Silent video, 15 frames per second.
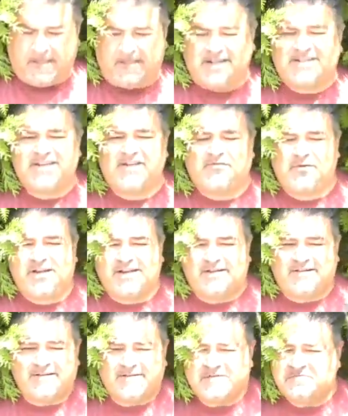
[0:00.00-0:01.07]
Let's see if we
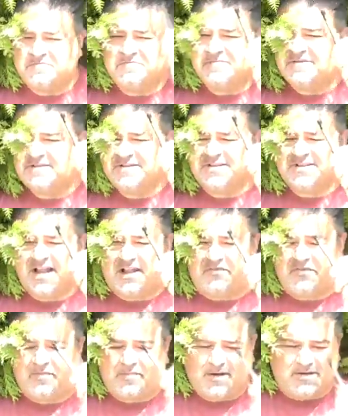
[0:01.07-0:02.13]
can
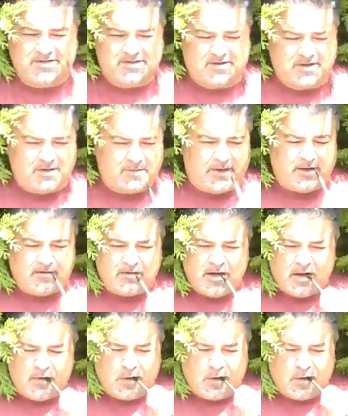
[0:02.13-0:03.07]
solve the puzzle. Here we go.